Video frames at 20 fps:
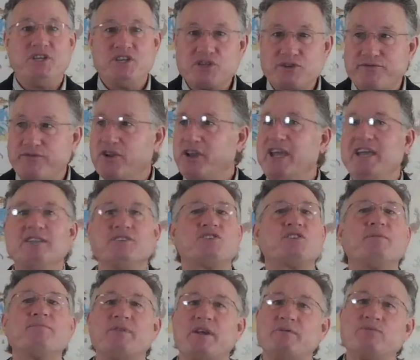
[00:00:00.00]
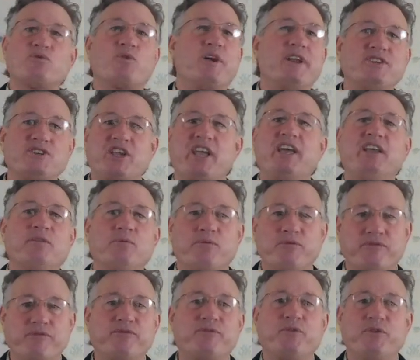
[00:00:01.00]
and we just forget, and sometimes we're educated
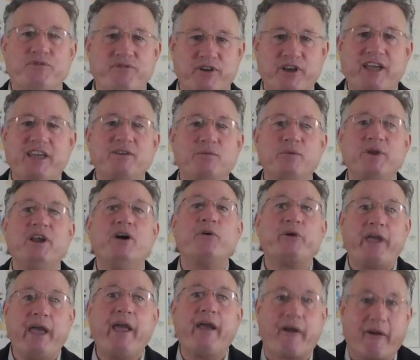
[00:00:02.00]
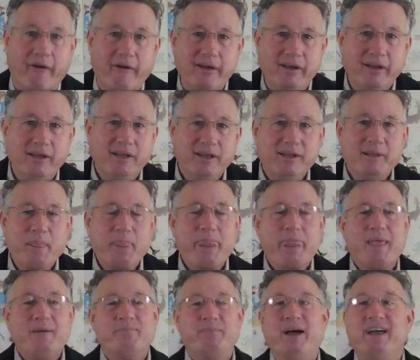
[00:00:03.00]
and we forget and we don't care.
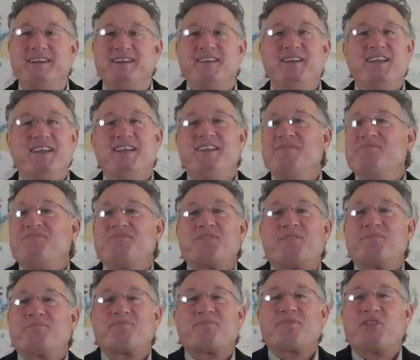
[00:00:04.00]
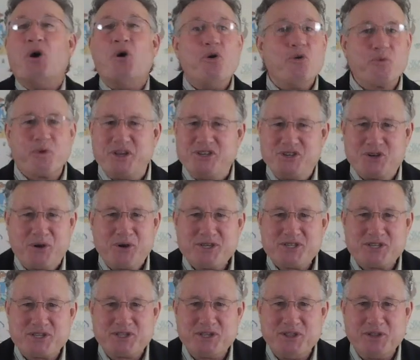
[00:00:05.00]
But who
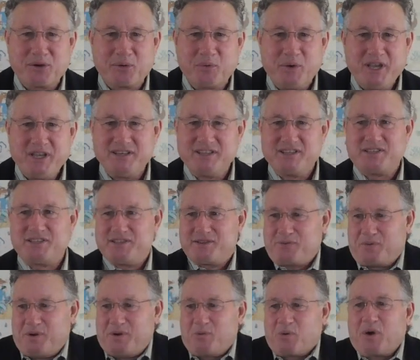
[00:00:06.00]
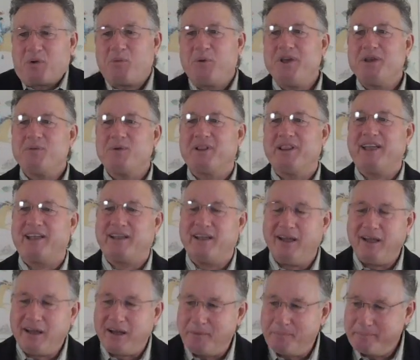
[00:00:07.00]
rejoices in their weaknesses? When we're weak, we're like,
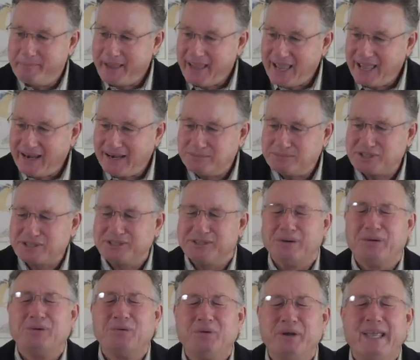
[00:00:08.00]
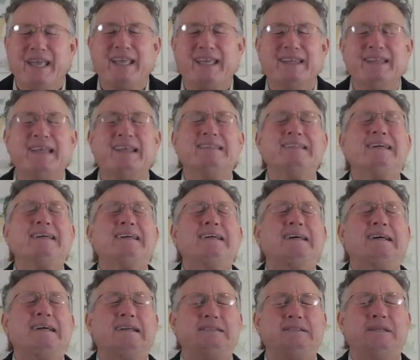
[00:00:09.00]
"Oh man, I'm so weak, and
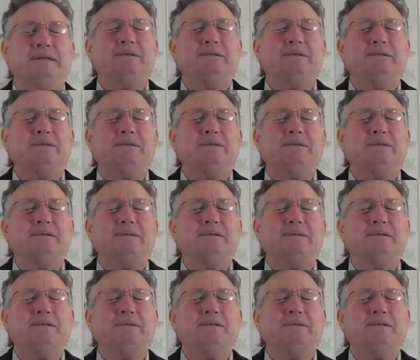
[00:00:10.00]
I